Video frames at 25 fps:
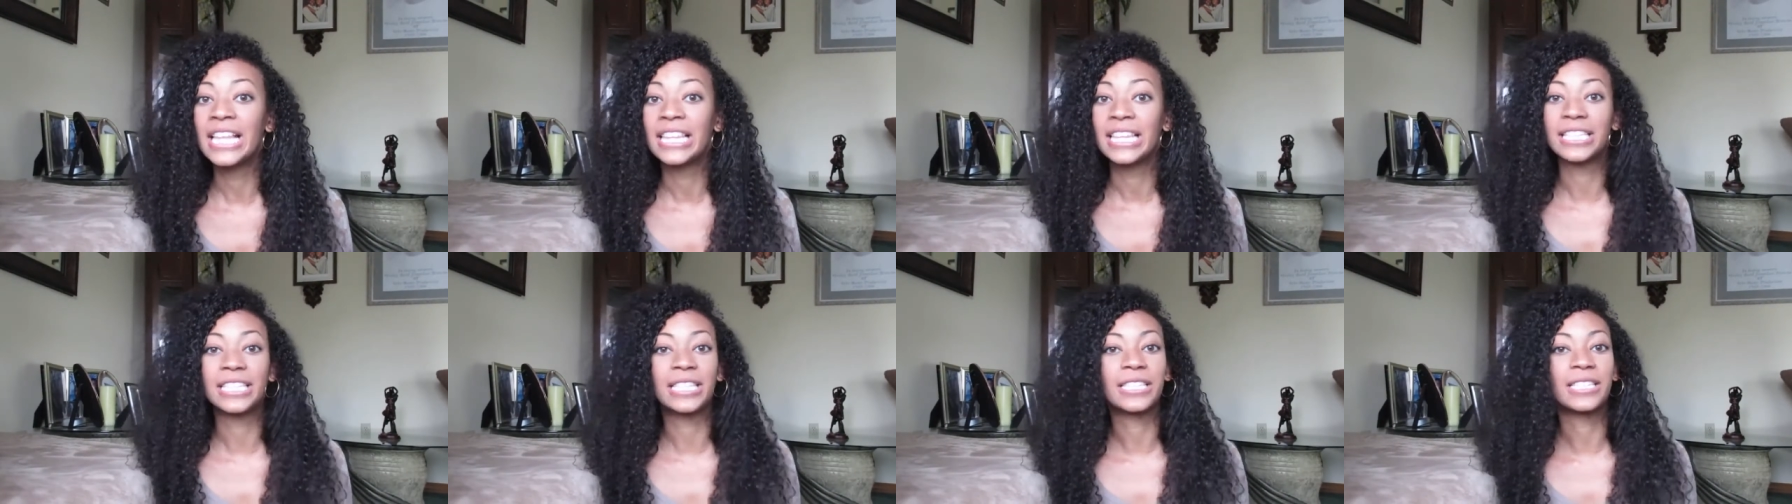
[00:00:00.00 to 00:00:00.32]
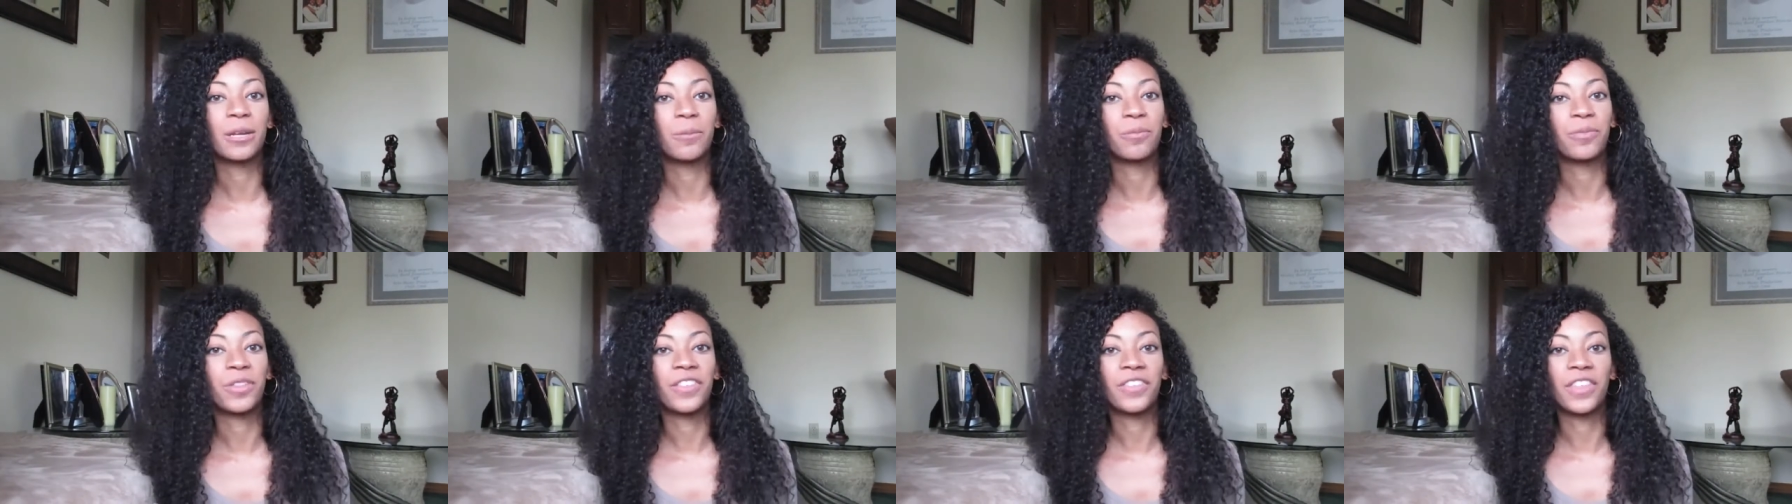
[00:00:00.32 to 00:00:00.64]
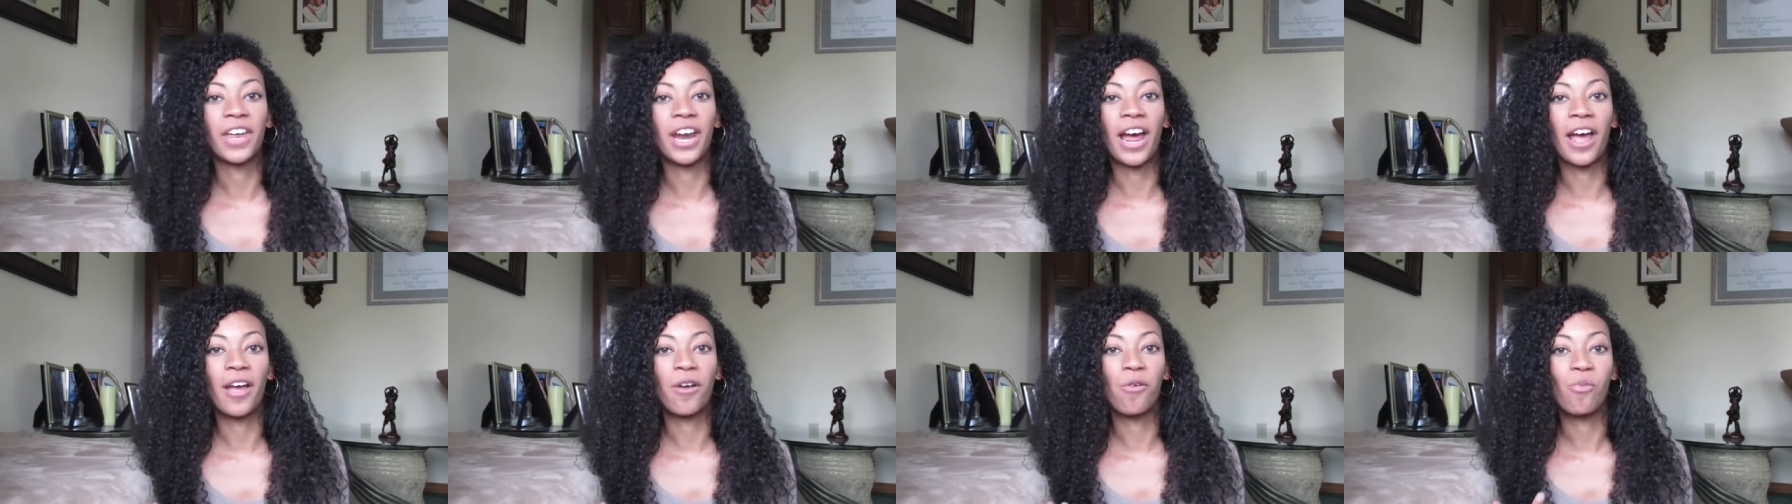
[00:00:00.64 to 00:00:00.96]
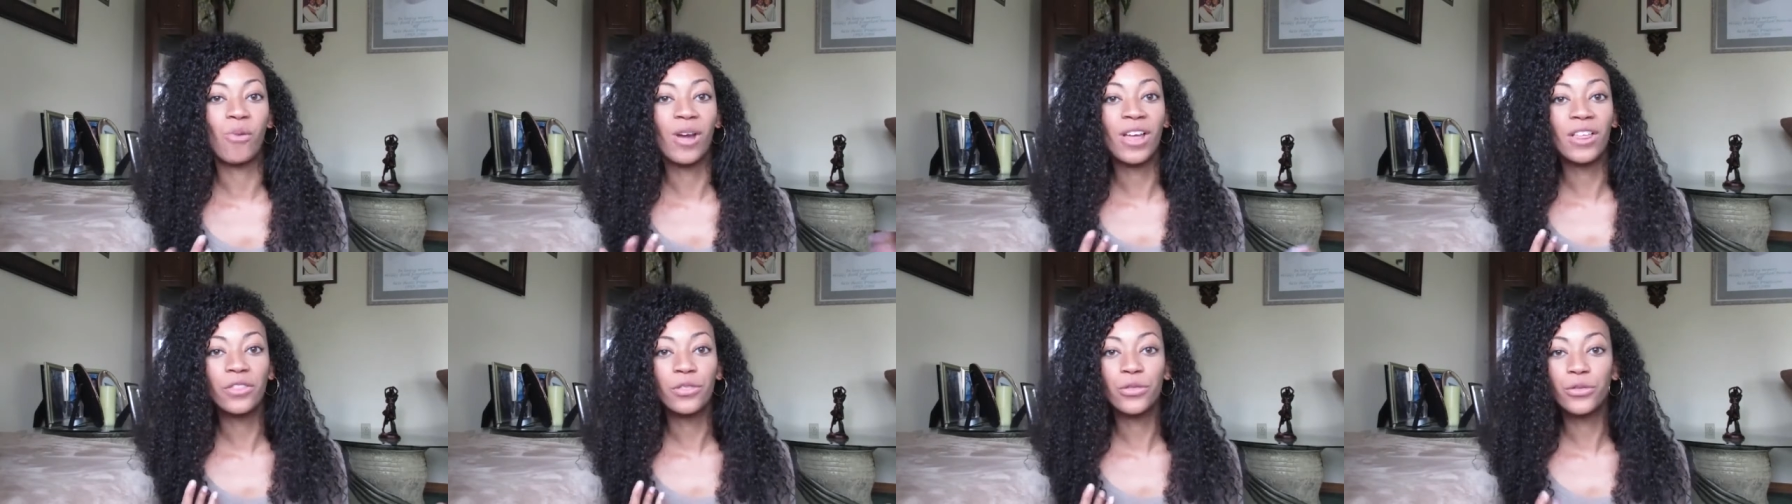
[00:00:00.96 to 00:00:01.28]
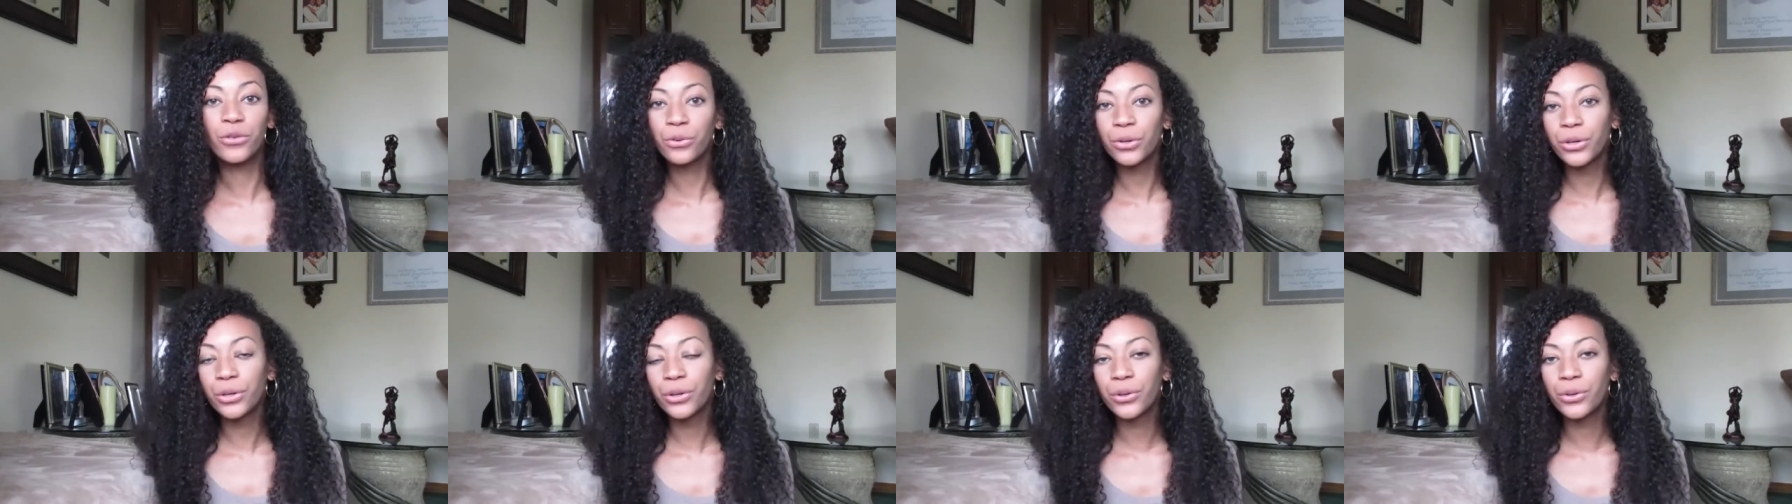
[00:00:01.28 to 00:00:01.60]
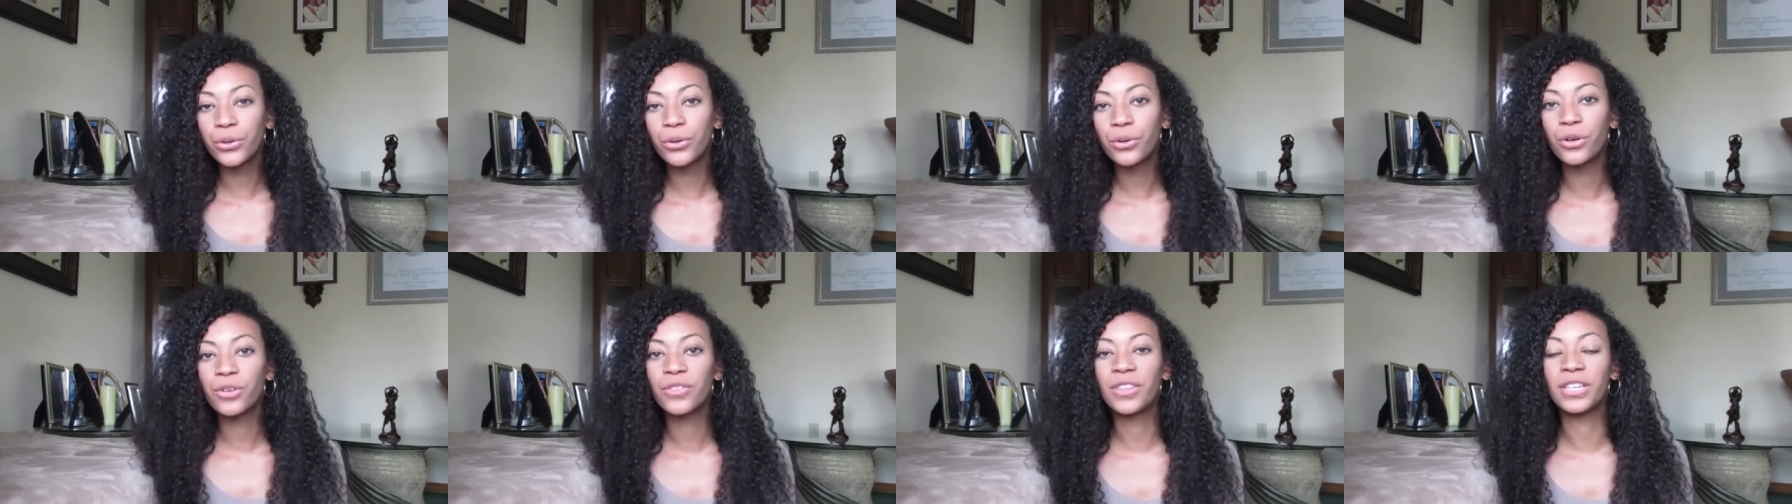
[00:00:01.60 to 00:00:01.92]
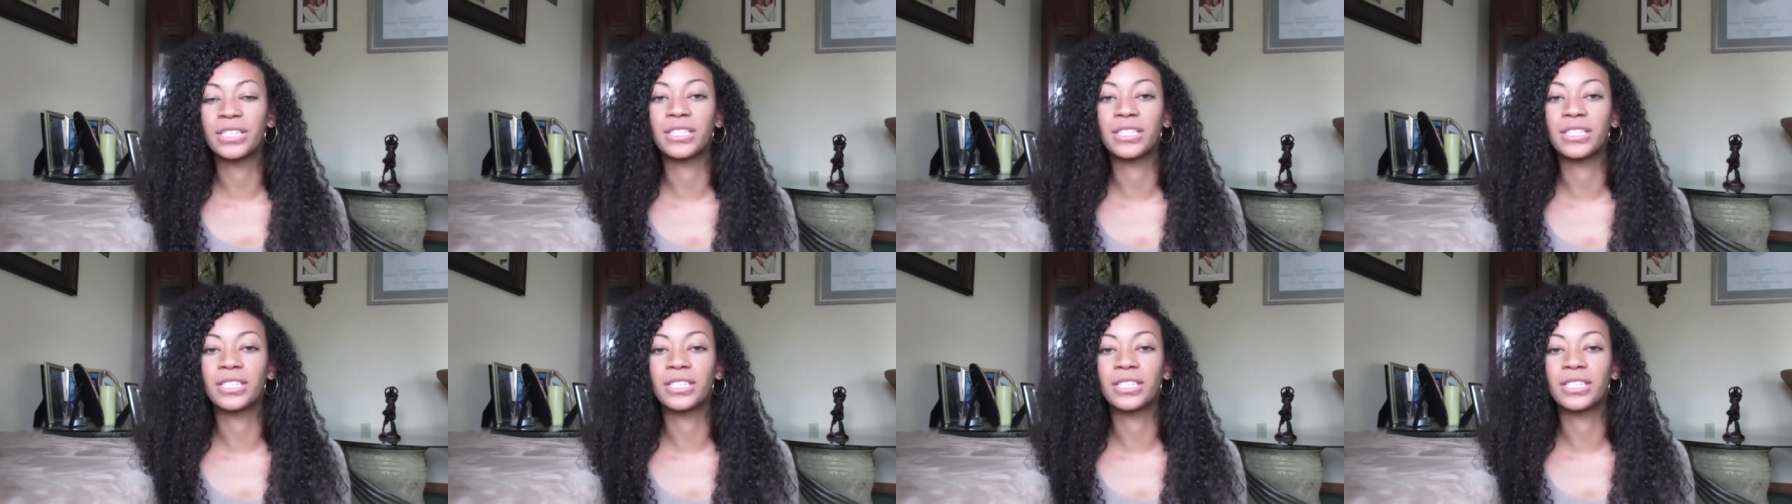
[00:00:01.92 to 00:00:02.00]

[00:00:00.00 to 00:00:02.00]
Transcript: This is something that I went through.